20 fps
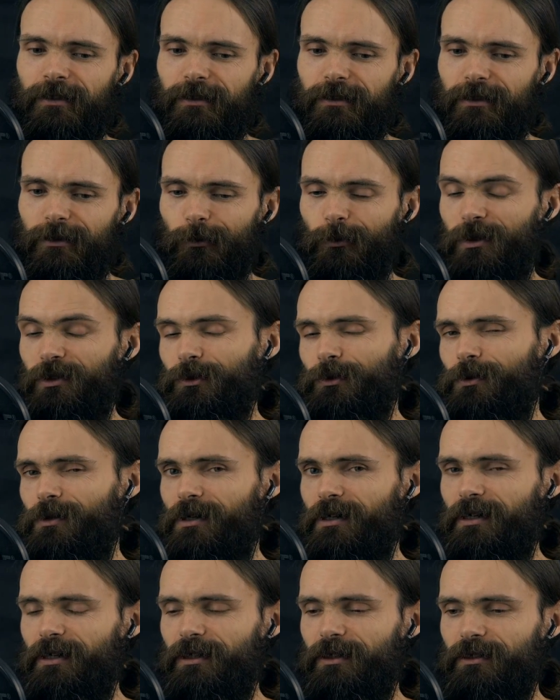in what you
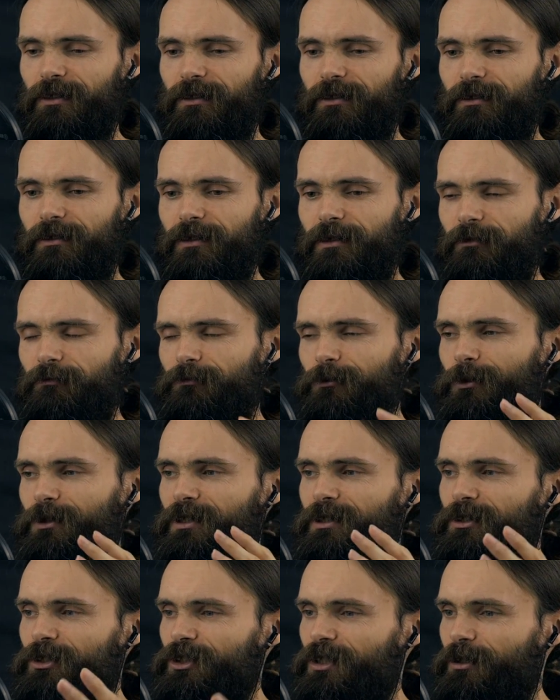like, and if you
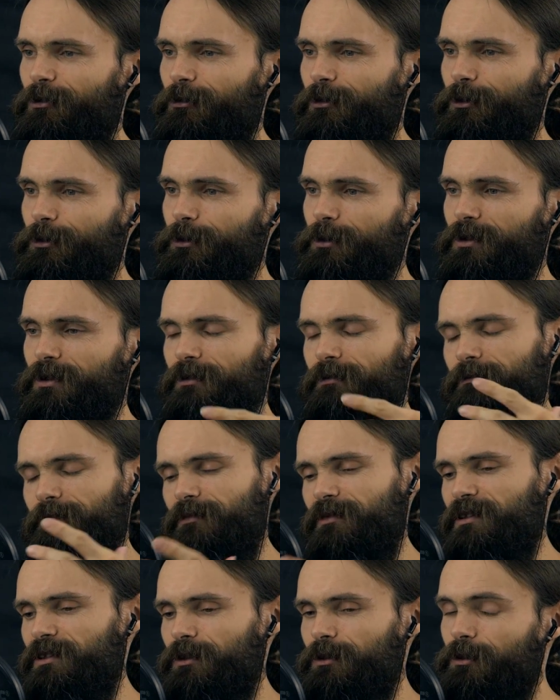can share a good
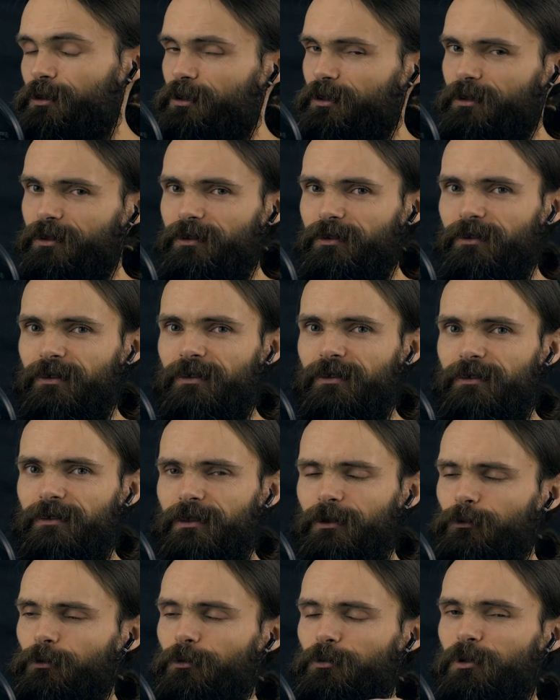discussion,
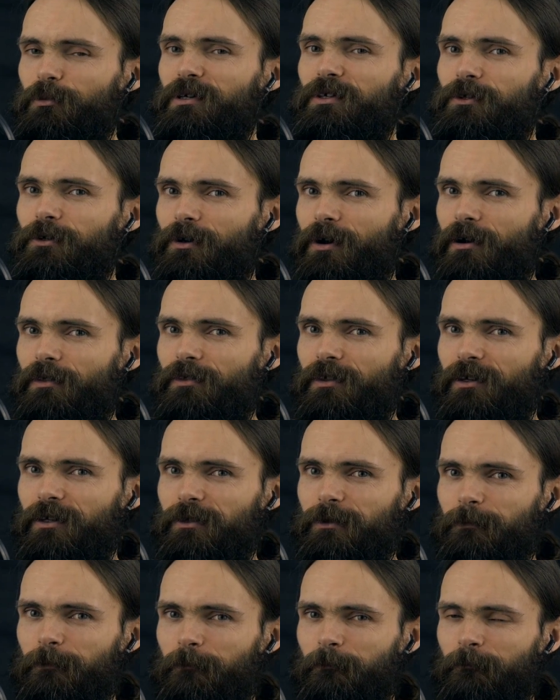it will be better, I
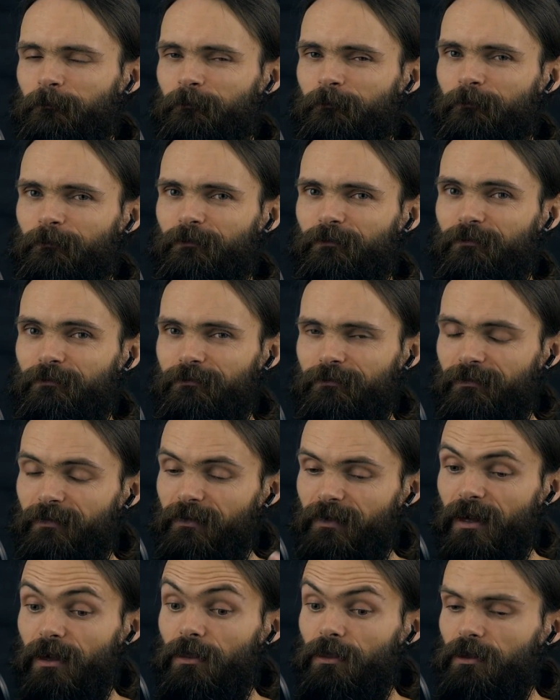think.
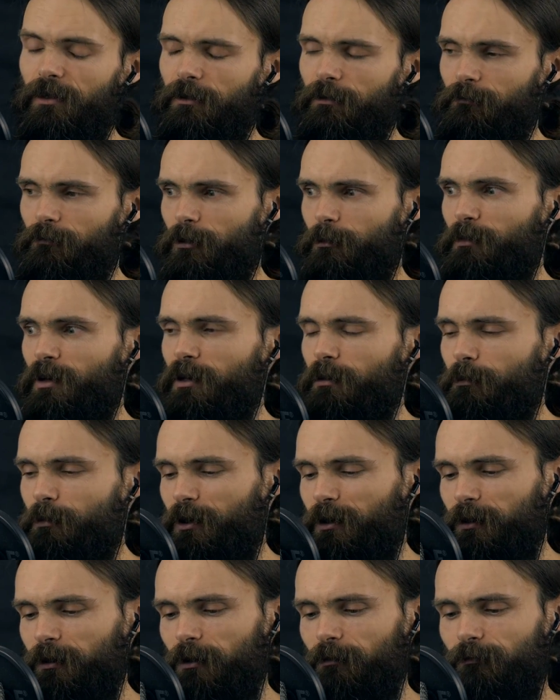From my
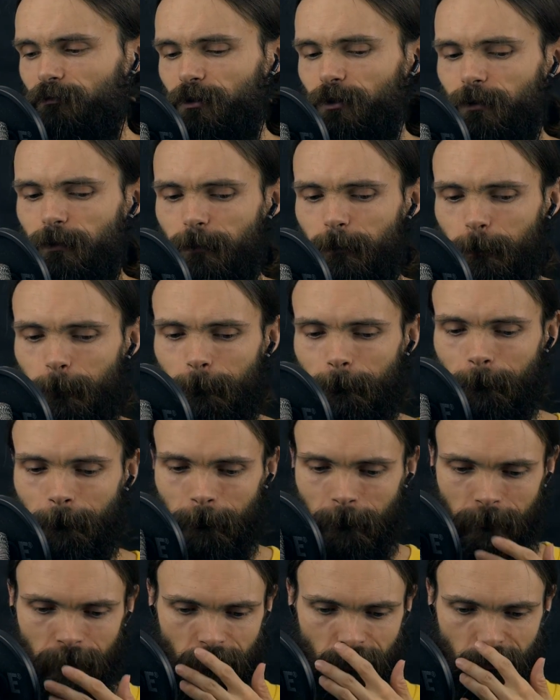point of view.
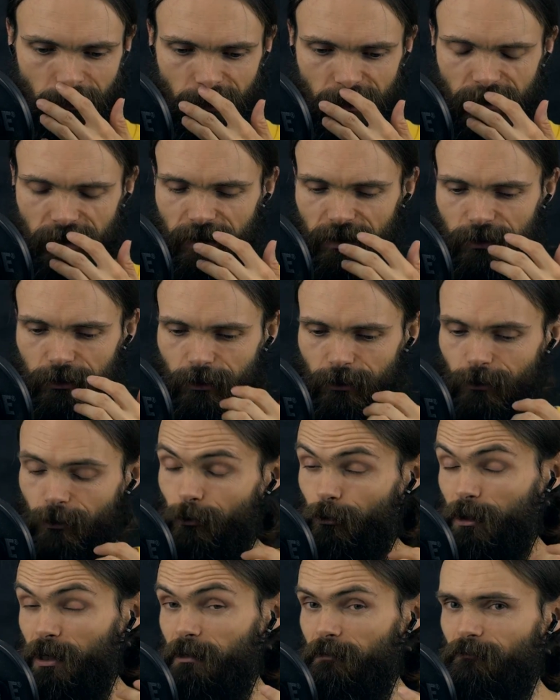Like a
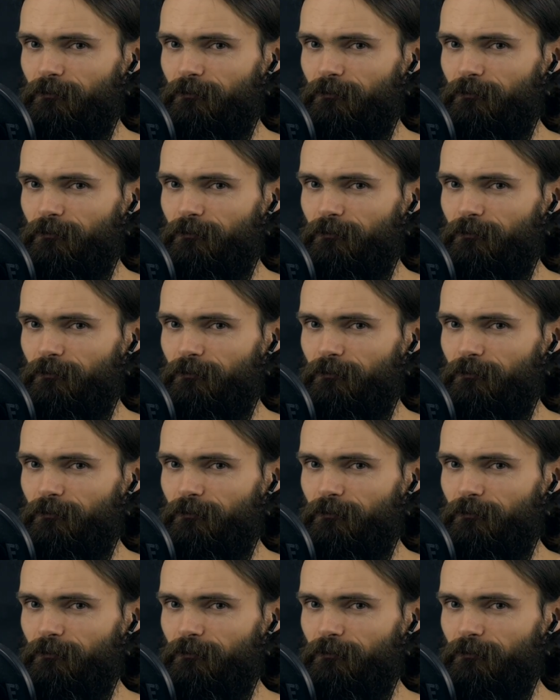real